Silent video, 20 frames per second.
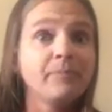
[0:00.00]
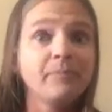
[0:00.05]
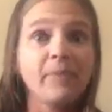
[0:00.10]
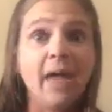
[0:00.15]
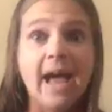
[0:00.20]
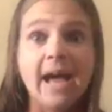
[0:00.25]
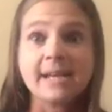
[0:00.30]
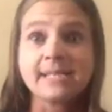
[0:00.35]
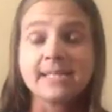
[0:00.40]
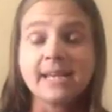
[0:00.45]

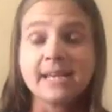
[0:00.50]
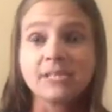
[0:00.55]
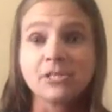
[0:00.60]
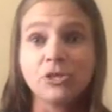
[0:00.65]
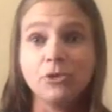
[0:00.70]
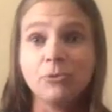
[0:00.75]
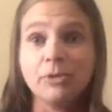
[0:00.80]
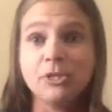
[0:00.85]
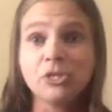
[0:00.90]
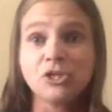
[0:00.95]
access
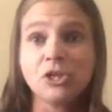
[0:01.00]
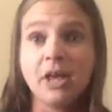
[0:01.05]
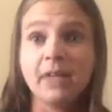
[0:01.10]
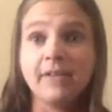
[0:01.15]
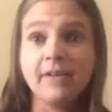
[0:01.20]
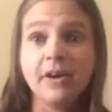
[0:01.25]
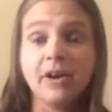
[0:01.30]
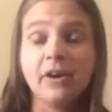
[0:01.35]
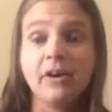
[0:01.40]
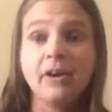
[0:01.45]
to each
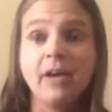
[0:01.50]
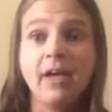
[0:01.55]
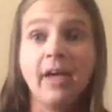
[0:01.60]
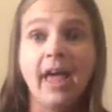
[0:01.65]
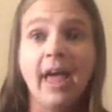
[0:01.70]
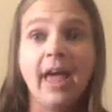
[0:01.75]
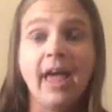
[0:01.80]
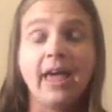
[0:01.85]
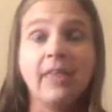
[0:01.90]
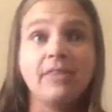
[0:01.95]
other,
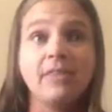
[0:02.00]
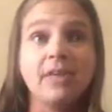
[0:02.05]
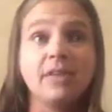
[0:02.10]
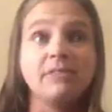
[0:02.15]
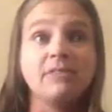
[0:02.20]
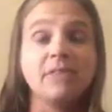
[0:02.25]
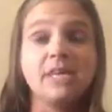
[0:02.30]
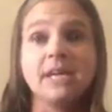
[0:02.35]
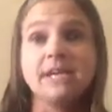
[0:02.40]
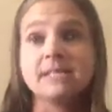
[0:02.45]
and then
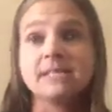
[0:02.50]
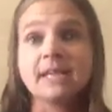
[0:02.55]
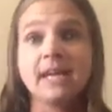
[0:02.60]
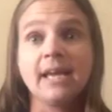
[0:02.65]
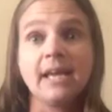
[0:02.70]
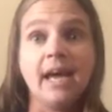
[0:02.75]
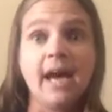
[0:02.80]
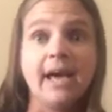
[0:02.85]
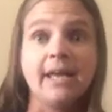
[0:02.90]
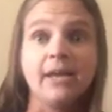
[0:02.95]
things can
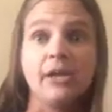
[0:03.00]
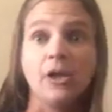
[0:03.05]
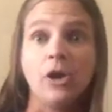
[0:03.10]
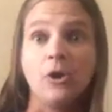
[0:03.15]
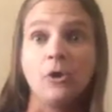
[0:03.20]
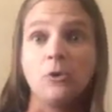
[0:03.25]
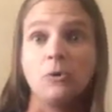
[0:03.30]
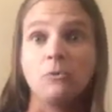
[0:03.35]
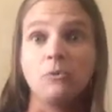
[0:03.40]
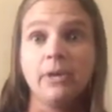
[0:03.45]
kind of
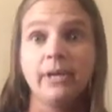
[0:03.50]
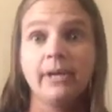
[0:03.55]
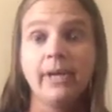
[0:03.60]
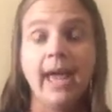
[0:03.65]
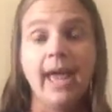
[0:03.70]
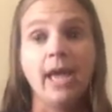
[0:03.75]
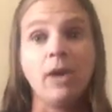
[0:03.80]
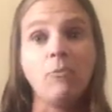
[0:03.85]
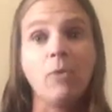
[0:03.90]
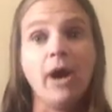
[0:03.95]
go
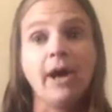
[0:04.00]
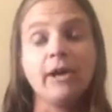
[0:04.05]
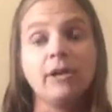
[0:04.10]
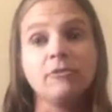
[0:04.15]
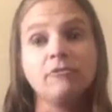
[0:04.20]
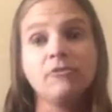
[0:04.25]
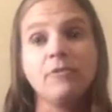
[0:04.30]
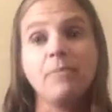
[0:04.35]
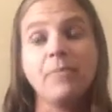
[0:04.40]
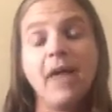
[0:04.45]
haywire
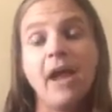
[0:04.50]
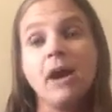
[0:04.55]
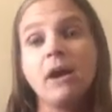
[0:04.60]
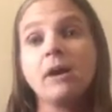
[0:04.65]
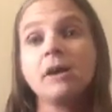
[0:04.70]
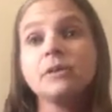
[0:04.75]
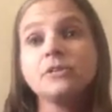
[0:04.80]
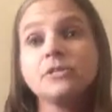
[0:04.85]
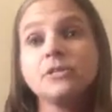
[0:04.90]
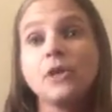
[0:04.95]
from there.
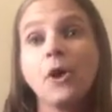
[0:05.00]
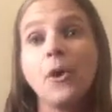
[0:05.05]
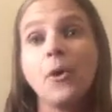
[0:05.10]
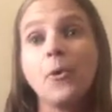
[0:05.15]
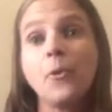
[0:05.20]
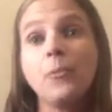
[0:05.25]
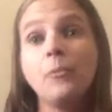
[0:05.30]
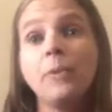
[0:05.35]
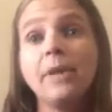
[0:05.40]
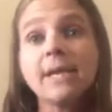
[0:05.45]

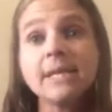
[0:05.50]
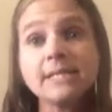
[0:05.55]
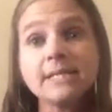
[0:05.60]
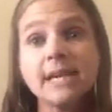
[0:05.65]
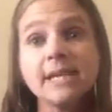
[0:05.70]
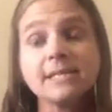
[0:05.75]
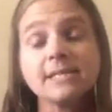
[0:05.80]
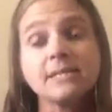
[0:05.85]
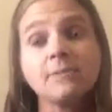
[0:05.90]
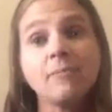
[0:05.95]
So we can
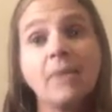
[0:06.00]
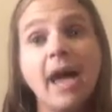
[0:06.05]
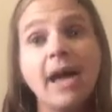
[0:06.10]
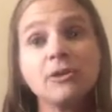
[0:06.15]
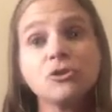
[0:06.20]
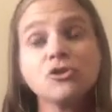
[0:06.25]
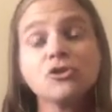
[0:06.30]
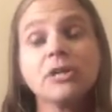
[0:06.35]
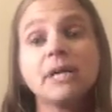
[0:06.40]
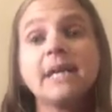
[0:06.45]
take some
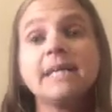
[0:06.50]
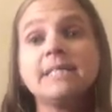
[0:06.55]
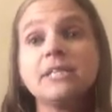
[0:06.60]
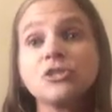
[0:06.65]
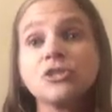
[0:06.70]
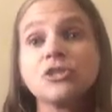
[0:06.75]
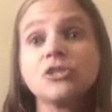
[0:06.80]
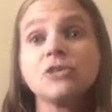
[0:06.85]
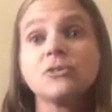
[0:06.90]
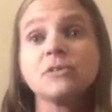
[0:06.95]
extra
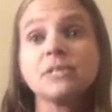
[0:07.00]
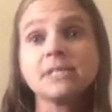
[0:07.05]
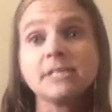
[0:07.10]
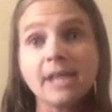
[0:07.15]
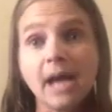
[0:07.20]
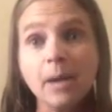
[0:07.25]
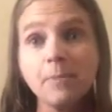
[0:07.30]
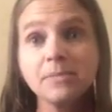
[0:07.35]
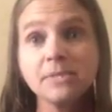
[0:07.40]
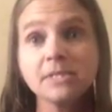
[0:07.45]
additional
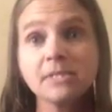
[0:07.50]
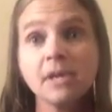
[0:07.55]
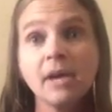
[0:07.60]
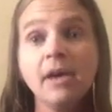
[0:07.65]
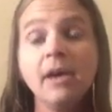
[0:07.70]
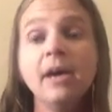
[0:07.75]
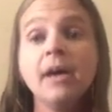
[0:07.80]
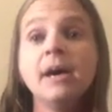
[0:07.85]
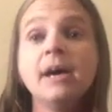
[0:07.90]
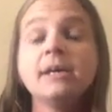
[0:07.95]
steps
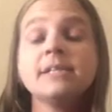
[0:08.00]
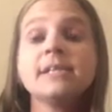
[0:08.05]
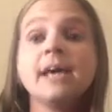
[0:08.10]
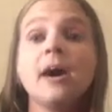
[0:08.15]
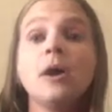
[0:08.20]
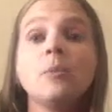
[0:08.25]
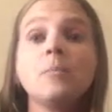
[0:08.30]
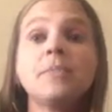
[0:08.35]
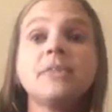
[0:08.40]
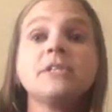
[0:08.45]
to
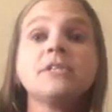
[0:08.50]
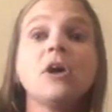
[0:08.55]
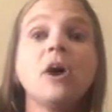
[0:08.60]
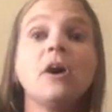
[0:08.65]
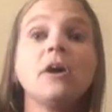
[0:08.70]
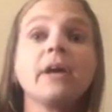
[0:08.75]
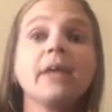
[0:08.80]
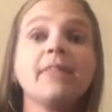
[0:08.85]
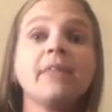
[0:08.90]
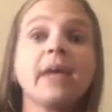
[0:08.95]
help the
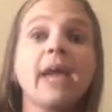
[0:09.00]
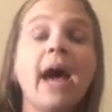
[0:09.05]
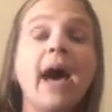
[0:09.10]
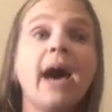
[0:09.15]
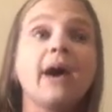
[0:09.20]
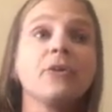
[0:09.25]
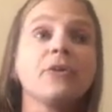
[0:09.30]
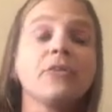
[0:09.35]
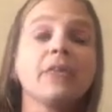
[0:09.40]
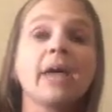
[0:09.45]
dog and the
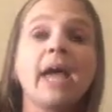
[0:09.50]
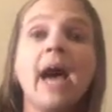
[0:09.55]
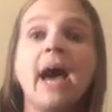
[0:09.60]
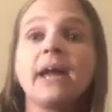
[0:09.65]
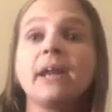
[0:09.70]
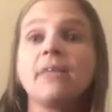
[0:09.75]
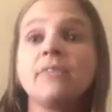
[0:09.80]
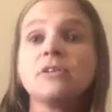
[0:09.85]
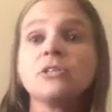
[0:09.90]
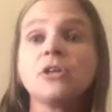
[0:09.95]
cat, or the cat
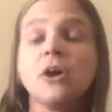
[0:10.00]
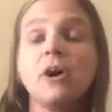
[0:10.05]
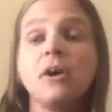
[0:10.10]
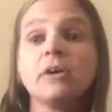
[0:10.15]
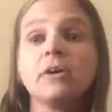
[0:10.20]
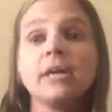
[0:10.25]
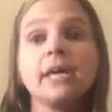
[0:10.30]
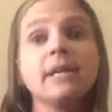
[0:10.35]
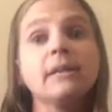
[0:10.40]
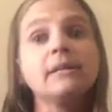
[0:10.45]
and the
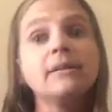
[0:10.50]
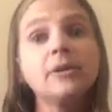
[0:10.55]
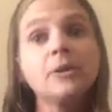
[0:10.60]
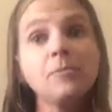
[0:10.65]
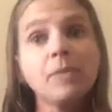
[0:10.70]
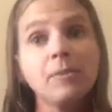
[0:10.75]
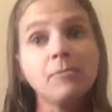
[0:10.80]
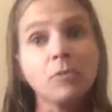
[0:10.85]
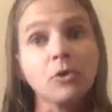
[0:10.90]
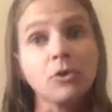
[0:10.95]
dog, get a little
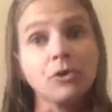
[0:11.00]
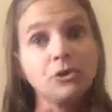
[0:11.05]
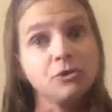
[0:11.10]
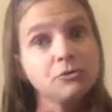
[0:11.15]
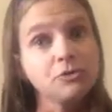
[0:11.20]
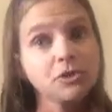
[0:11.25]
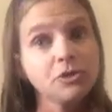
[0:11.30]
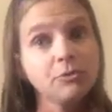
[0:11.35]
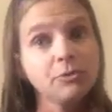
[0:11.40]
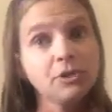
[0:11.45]
bit more
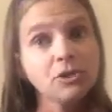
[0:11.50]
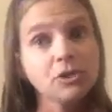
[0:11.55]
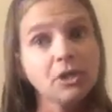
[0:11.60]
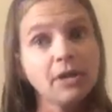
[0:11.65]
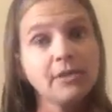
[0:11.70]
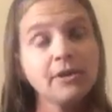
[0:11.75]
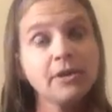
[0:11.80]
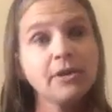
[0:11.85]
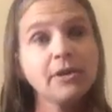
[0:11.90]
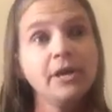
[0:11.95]
used to each
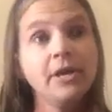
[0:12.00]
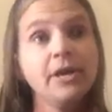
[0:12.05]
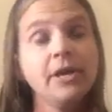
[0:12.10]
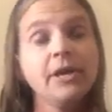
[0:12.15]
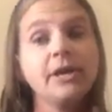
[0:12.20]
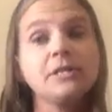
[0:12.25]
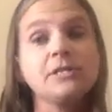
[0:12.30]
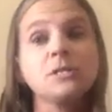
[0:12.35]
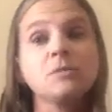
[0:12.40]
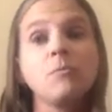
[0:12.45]
other.
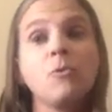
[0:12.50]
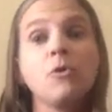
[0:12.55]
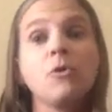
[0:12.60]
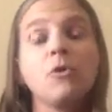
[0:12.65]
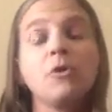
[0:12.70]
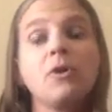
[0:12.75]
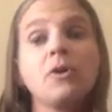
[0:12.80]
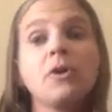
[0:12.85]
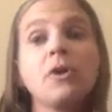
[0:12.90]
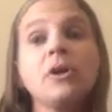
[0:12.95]
It's
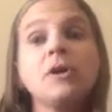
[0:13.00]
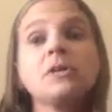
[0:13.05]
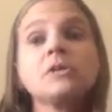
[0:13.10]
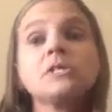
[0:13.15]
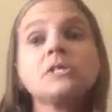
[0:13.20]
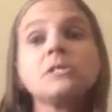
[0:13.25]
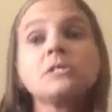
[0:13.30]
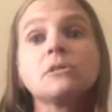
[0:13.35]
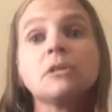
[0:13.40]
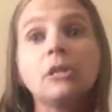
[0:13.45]
more
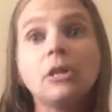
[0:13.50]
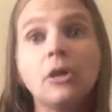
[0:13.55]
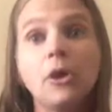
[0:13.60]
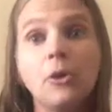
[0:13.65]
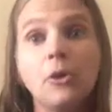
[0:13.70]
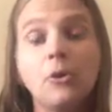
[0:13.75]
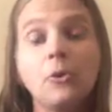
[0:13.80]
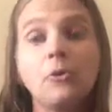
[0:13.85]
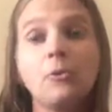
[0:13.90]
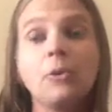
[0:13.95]

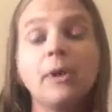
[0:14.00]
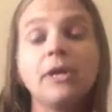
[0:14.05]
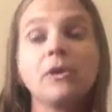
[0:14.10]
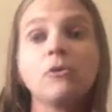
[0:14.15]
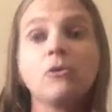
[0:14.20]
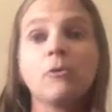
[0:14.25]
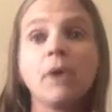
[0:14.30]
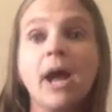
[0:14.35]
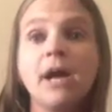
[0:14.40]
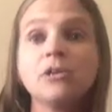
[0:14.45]
slow and
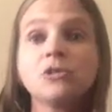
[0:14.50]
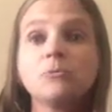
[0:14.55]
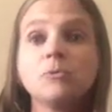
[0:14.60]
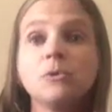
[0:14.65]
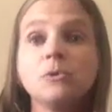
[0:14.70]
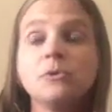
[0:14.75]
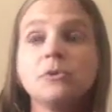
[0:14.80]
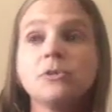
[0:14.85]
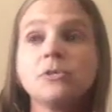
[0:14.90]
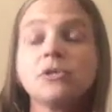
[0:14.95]

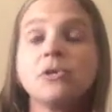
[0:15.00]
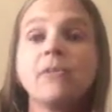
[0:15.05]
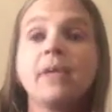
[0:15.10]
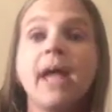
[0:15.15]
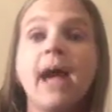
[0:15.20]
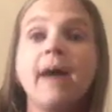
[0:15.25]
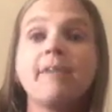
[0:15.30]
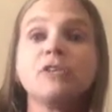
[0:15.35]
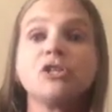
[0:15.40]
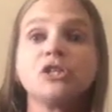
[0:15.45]
gradual, so they
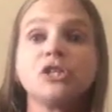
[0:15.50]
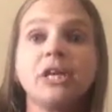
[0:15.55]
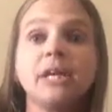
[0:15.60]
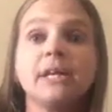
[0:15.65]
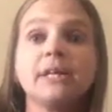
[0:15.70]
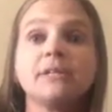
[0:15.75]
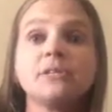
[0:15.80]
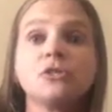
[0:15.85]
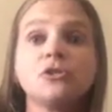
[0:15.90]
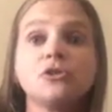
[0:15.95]
have a
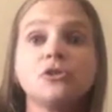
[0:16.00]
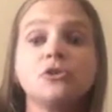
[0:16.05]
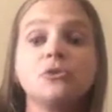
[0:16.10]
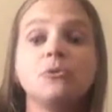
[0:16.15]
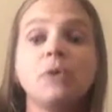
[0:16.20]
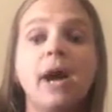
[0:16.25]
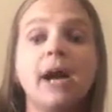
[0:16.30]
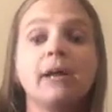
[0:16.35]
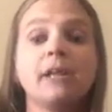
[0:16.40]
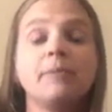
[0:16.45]
chance to
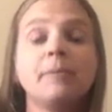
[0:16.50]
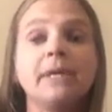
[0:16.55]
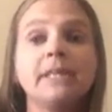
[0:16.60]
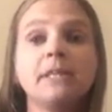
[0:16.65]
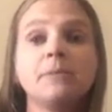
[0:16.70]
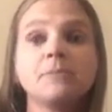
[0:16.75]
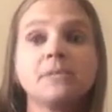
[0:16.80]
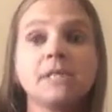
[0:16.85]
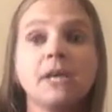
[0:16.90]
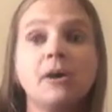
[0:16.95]
acclimate
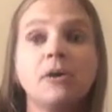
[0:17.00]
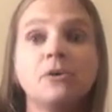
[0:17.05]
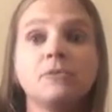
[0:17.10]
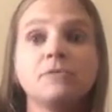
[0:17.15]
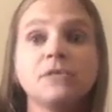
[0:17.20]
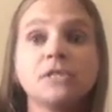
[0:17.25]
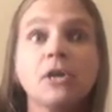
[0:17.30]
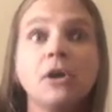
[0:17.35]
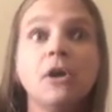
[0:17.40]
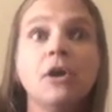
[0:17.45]

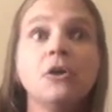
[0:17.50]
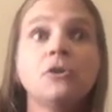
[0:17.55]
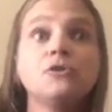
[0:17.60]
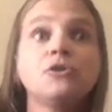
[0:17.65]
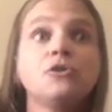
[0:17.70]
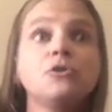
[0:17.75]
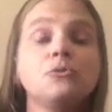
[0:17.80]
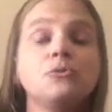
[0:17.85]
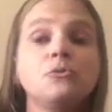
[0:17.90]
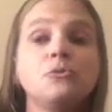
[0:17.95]
themselves
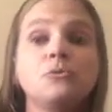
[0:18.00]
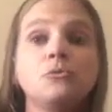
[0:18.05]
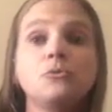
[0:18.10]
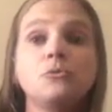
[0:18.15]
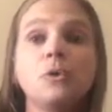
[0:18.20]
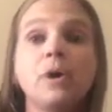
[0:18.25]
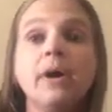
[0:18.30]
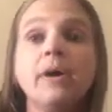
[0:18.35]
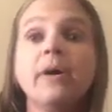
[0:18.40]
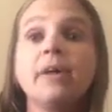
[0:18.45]
to
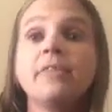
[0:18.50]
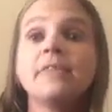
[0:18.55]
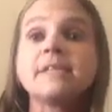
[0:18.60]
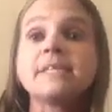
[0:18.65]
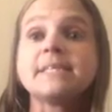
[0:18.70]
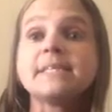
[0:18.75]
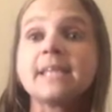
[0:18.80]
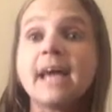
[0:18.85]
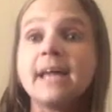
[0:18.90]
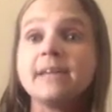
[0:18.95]
the
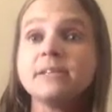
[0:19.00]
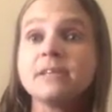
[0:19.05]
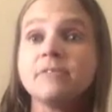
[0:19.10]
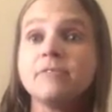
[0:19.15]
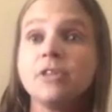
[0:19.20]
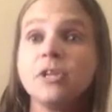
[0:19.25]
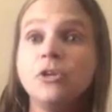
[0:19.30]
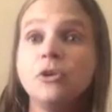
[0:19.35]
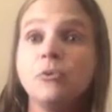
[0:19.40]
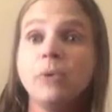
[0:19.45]
scent of
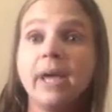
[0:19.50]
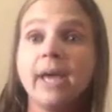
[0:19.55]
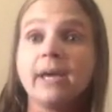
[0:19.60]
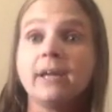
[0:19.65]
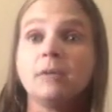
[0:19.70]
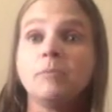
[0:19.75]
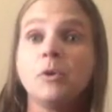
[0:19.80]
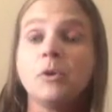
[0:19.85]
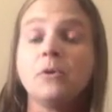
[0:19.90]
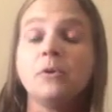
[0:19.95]
the new
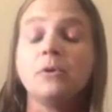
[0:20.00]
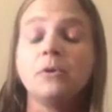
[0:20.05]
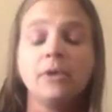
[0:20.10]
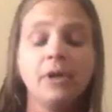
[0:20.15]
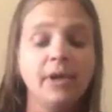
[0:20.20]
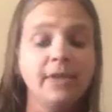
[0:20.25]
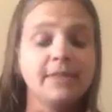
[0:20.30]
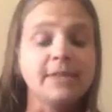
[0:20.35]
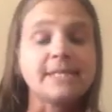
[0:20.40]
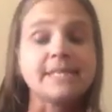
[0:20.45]
animal,
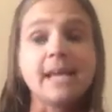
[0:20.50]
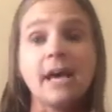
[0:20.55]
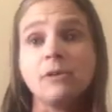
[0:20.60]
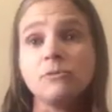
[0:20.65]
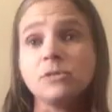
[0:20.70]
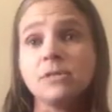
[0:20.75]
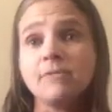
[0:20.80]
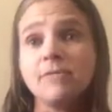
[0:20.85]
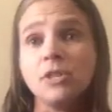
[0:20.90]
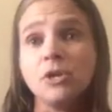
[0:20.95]
the
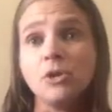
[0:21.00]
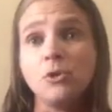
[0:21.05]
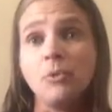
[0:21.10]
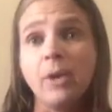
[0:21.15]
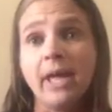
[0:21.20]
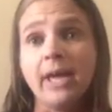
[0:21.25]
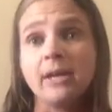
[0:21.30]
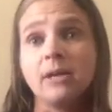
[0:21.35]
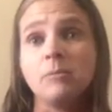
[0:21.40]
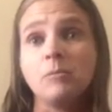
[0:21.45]
sounds of the new
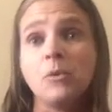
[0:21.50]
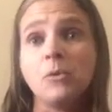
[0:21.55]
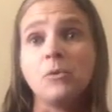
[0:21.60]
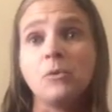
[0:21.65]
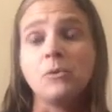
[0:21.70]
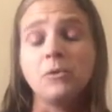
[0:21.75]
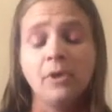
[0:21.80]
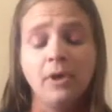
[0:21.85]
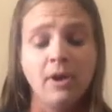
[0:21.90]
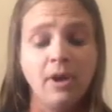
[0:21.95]

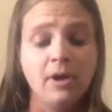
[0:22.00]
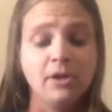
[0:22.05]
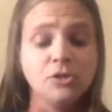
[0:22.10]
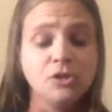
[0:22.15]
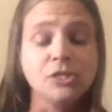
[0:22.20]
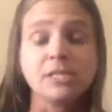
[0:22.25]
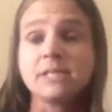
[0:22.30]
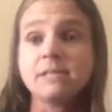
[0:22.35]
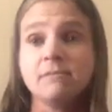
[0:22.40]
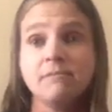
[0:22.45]
animal,
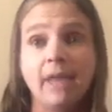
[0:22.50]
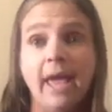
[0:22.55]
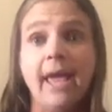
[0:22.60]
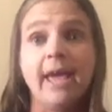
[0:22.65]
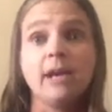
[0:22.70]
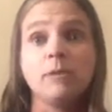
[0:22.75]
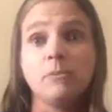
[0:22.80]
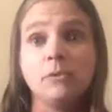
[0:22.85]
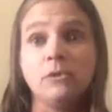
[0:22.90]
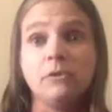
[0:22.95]
just the
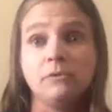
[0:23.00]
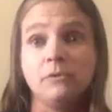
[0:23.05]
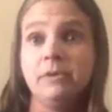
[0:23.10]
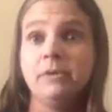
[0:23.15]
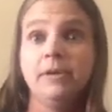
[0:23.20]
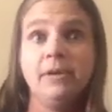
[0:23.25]
animal's